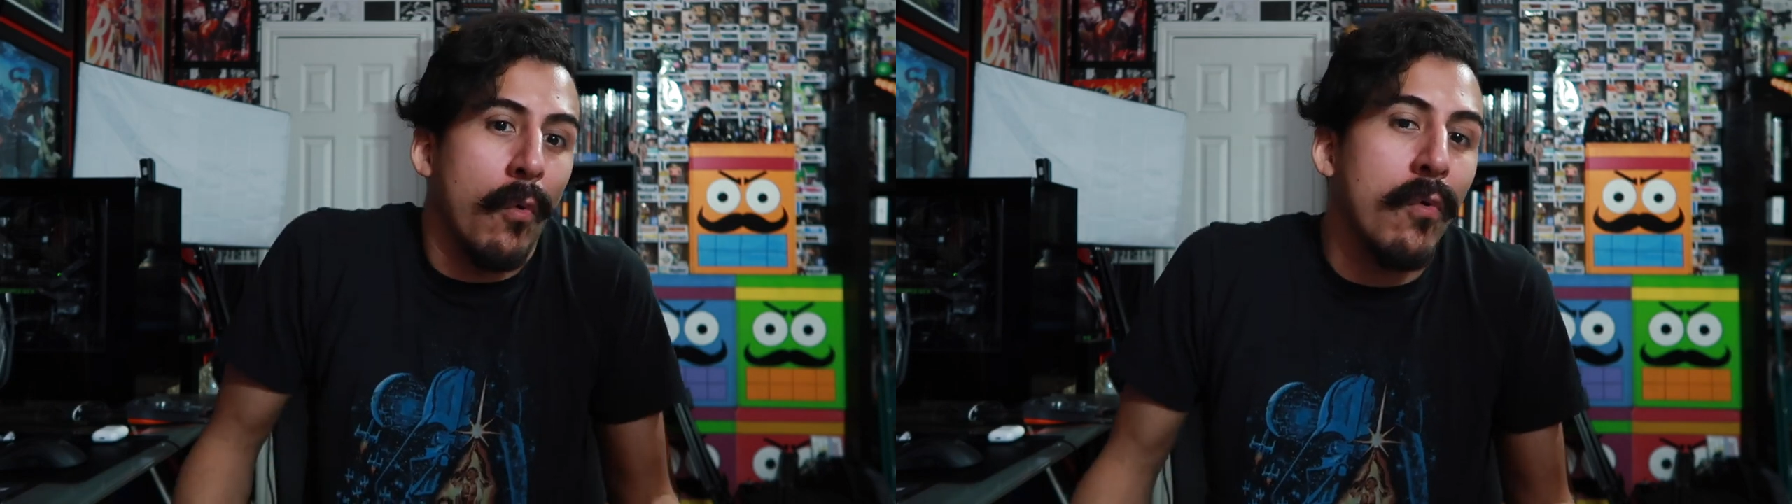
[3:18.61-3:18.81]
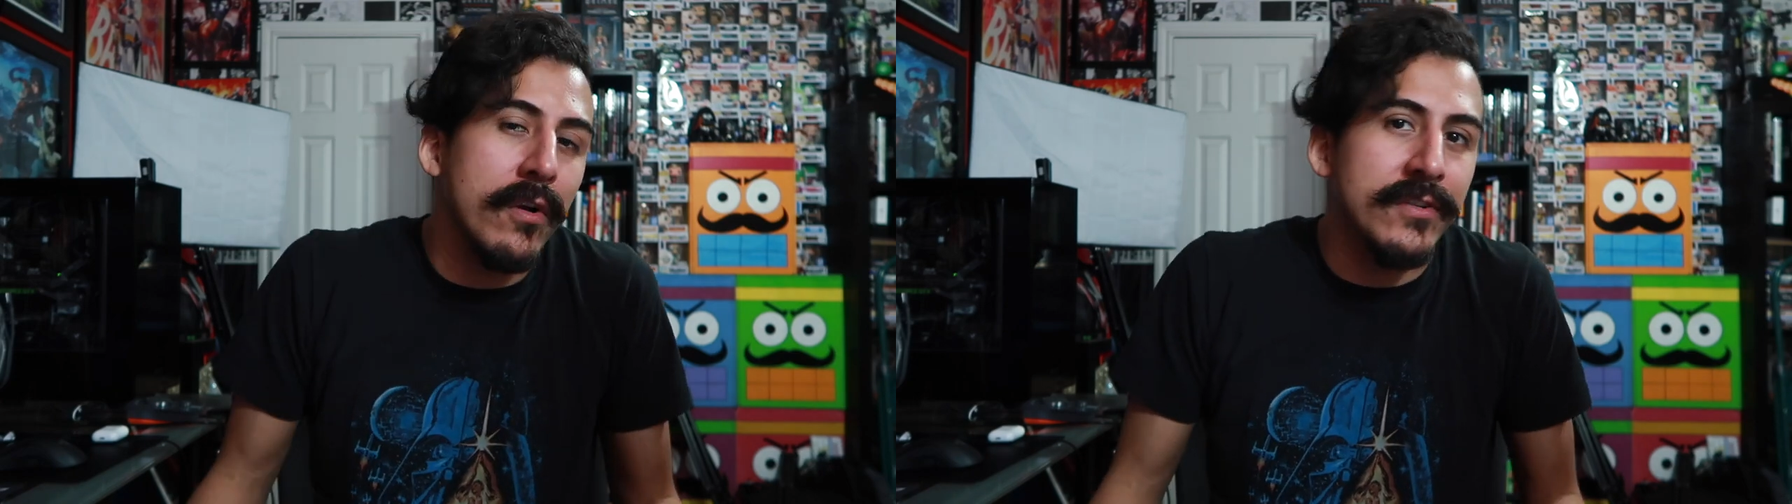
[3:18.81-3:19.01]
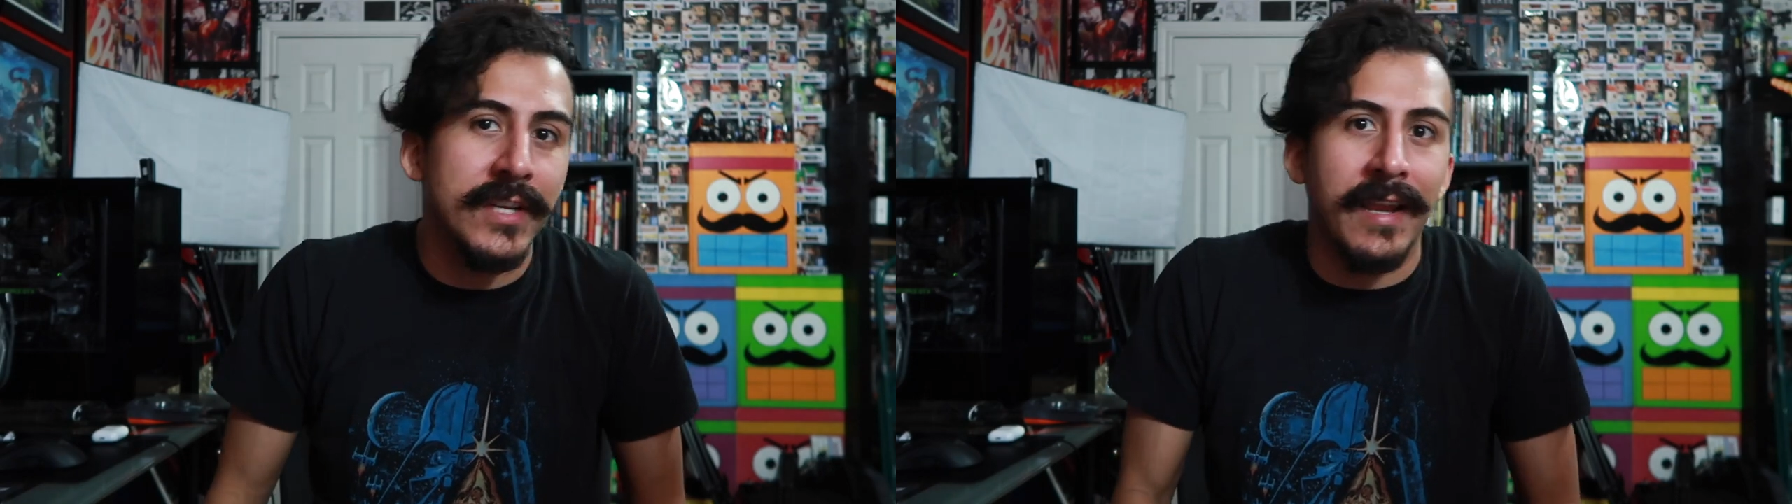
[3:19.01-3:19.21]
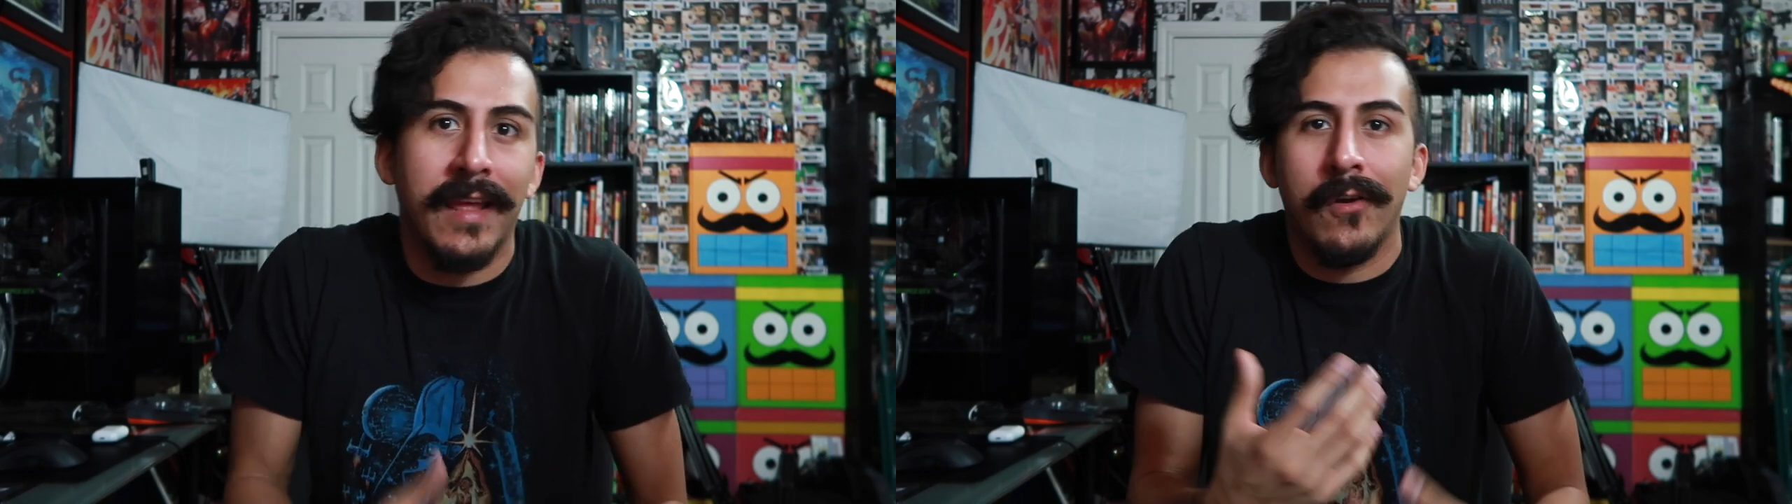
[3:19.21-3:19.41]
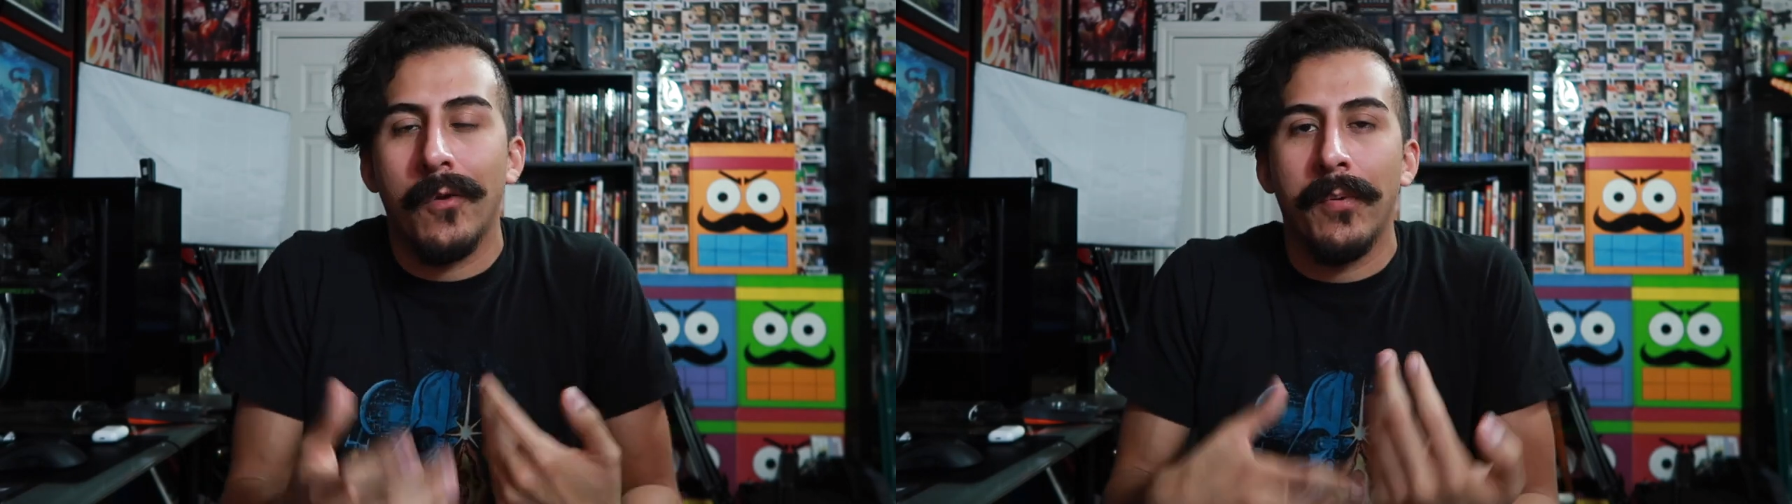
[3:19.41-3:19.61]
origin
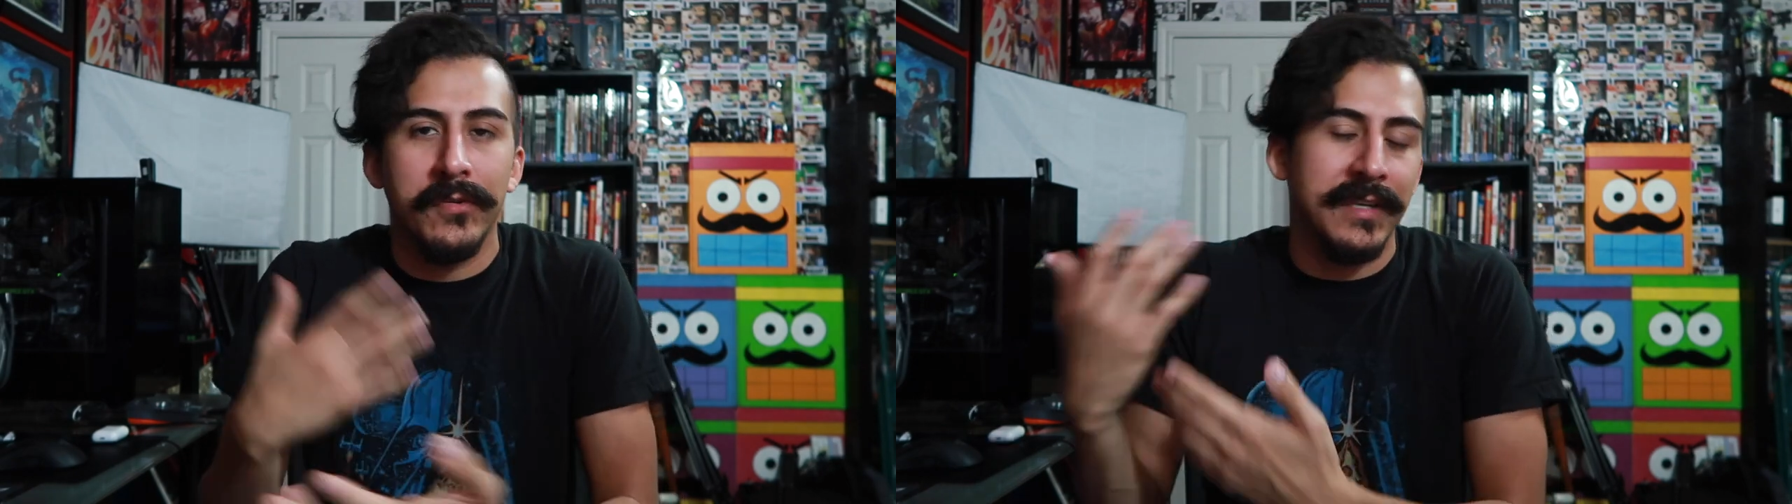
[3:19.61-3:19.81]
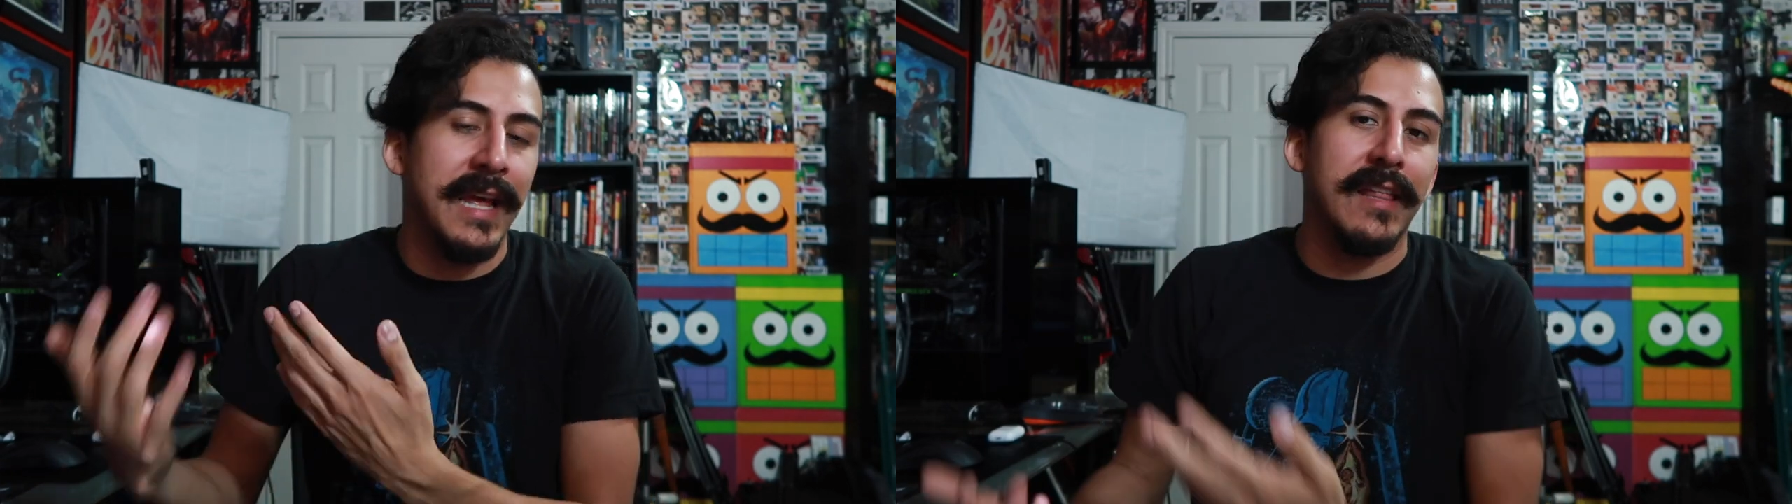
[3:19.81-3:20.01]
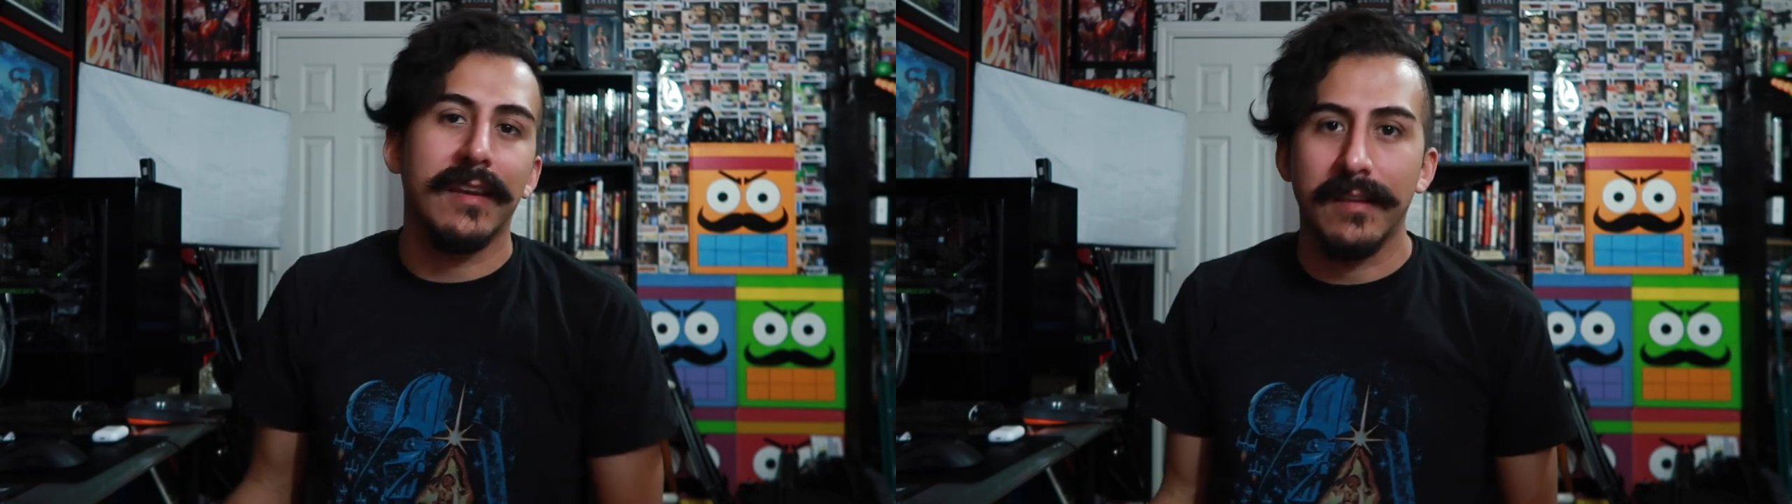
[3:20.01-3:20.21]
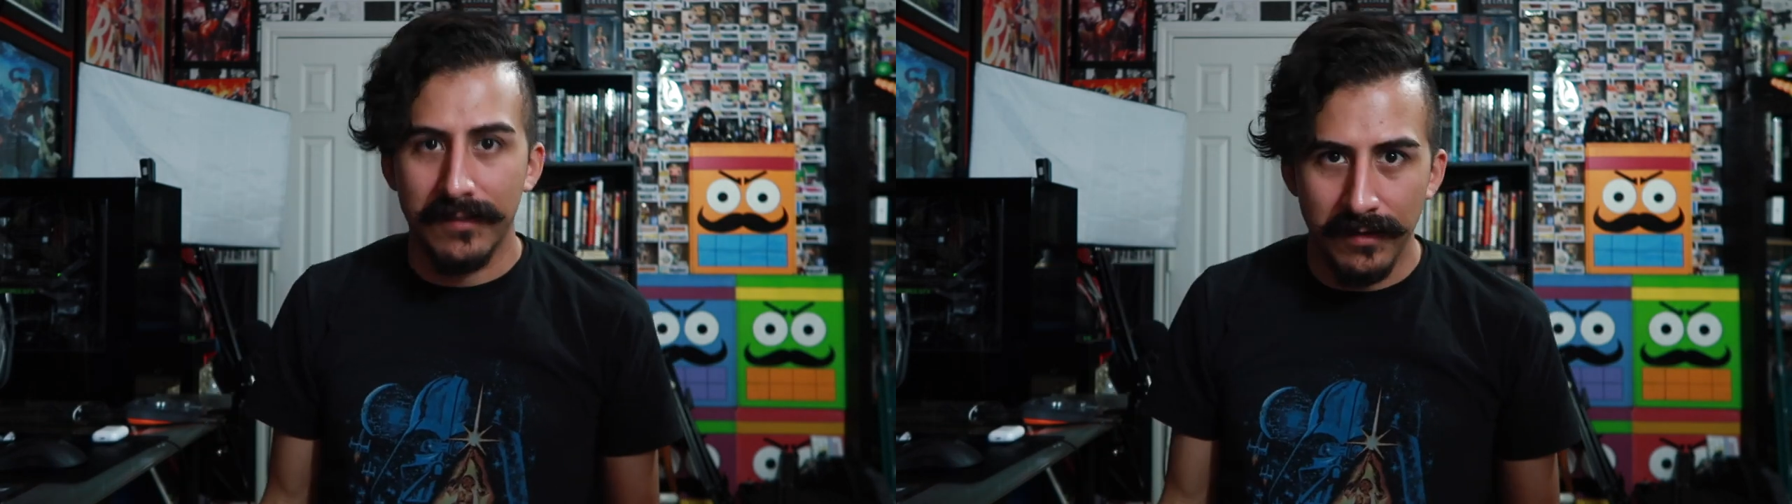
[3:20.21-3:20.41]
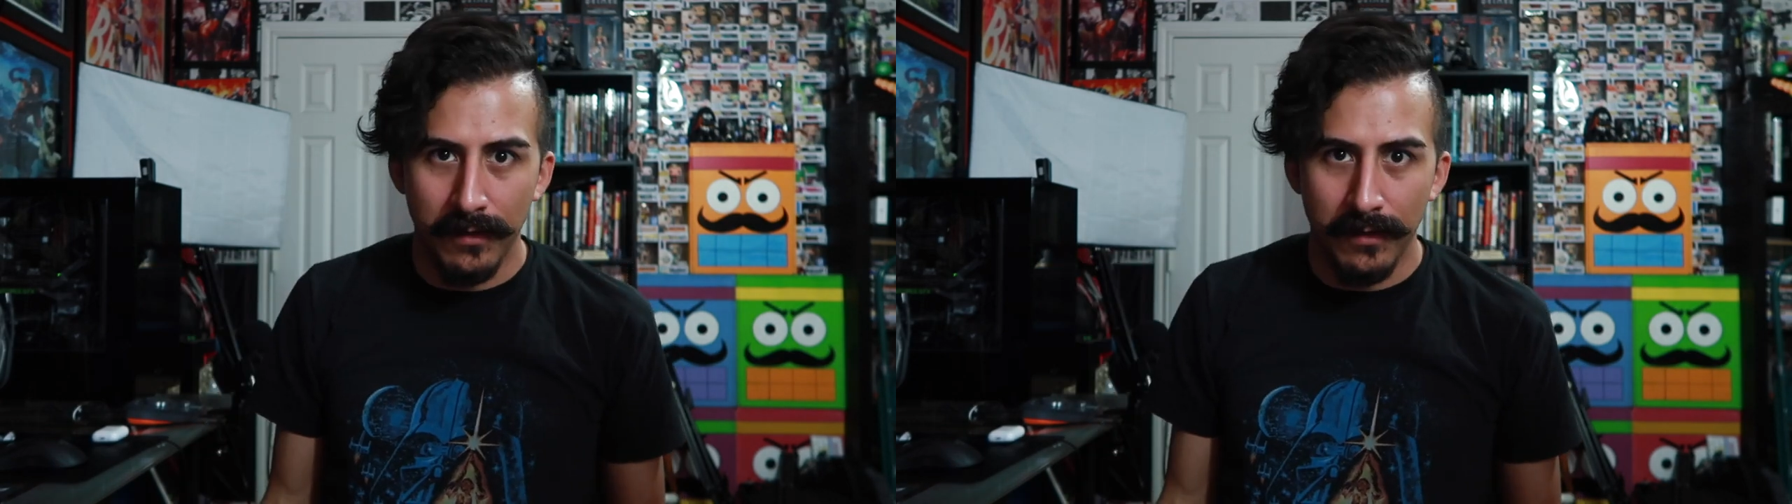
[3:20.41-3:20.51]
and her personality and